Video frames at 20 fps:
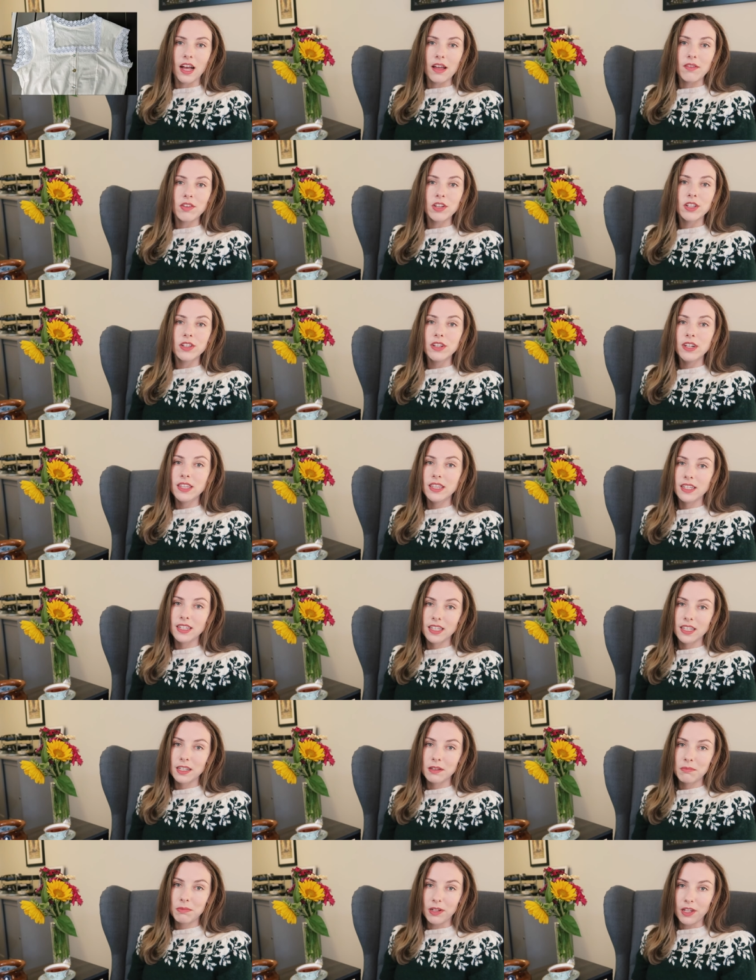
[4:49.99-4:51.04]
I've included the
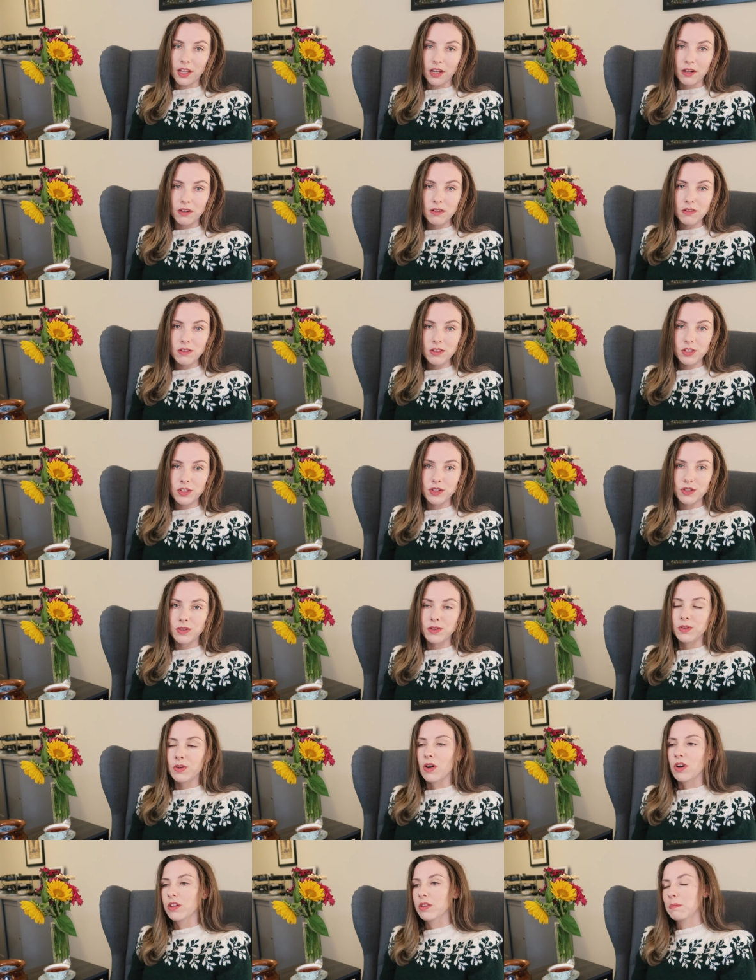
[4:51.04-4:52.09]
link below to
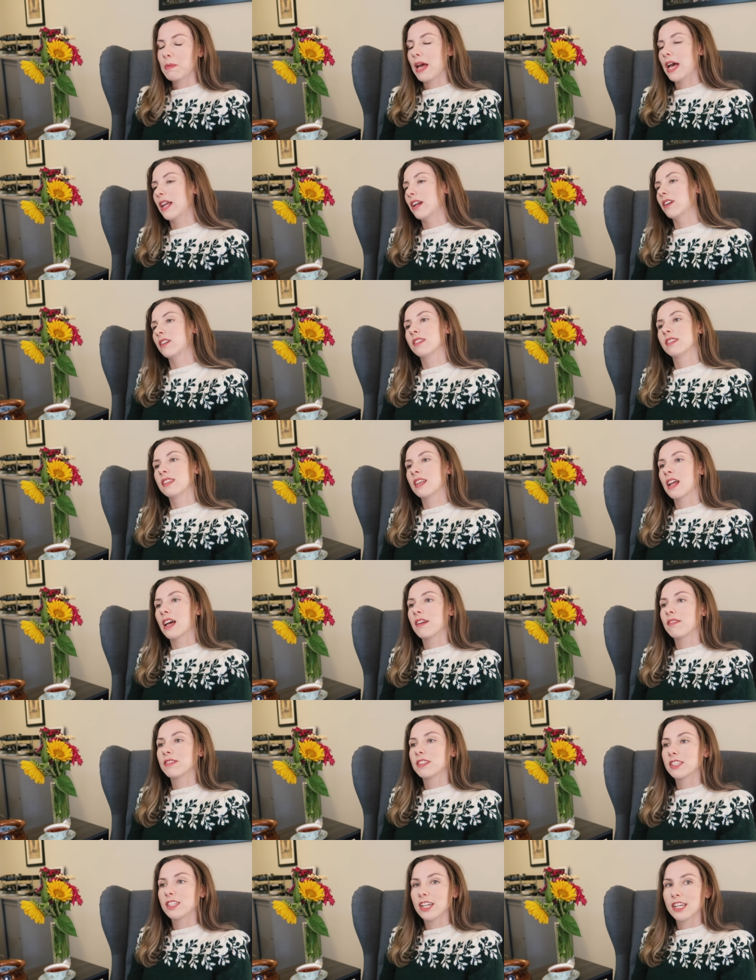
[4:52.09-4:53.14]
all the patterns that I've
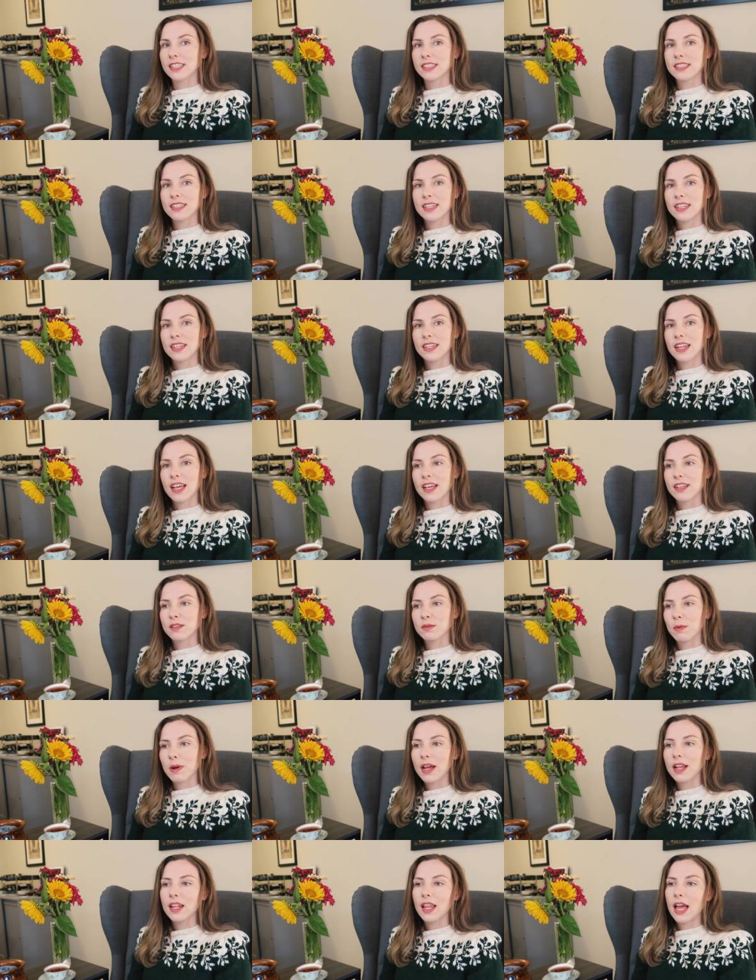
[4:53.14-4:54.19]
suggested as
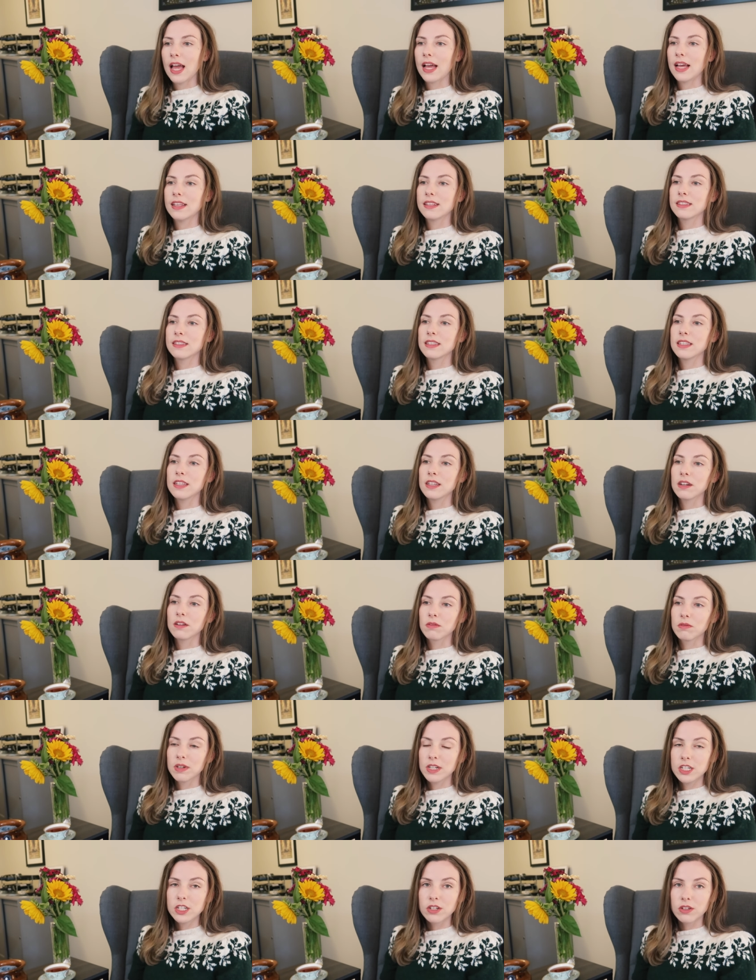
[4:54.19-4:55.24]
well as the
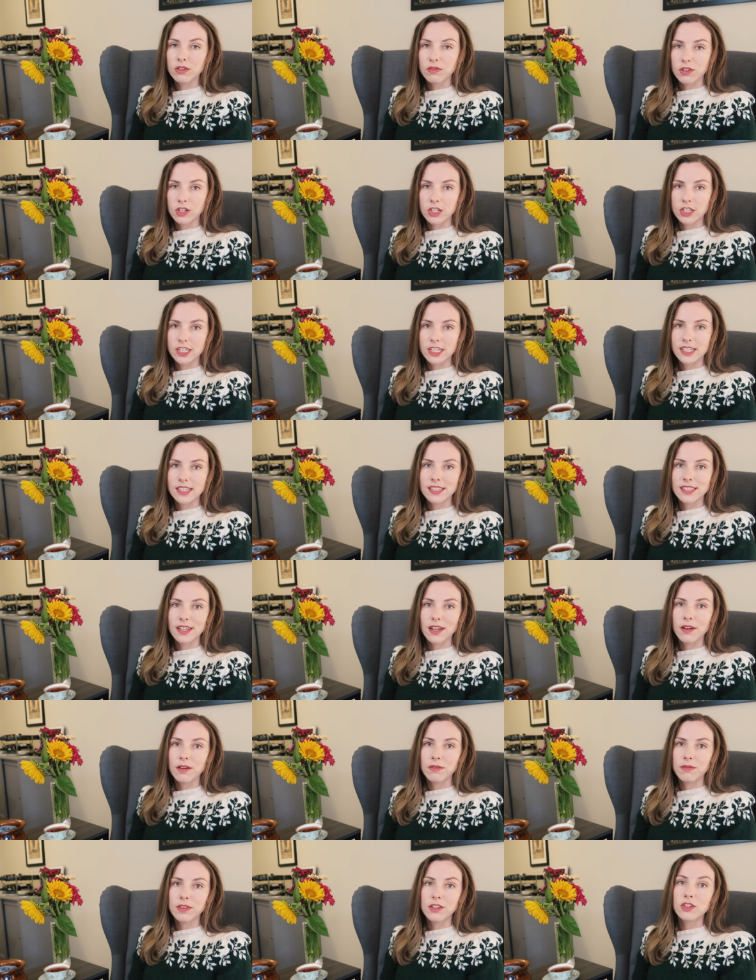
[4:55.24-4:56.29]
original version versions
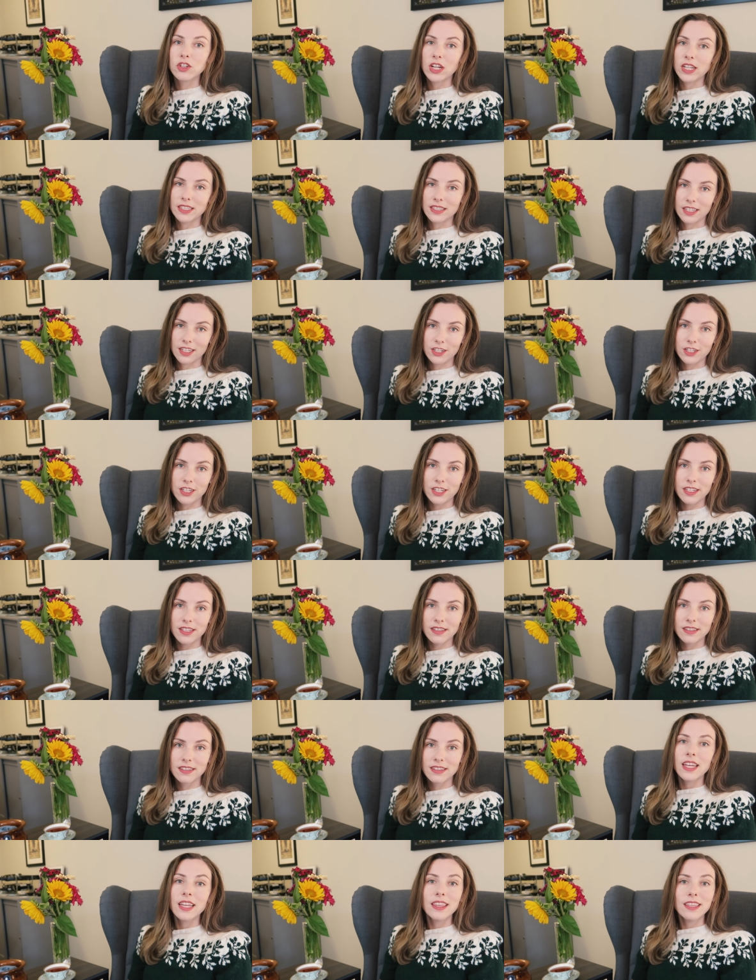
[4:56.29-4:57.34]
of the
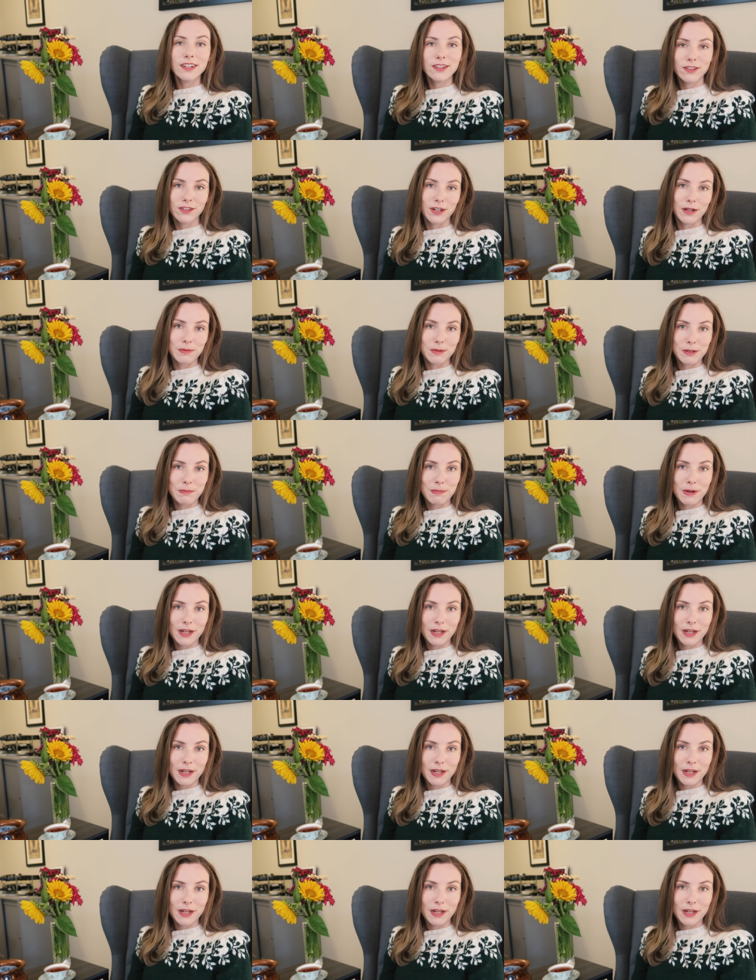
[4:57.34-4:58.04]
translations in the description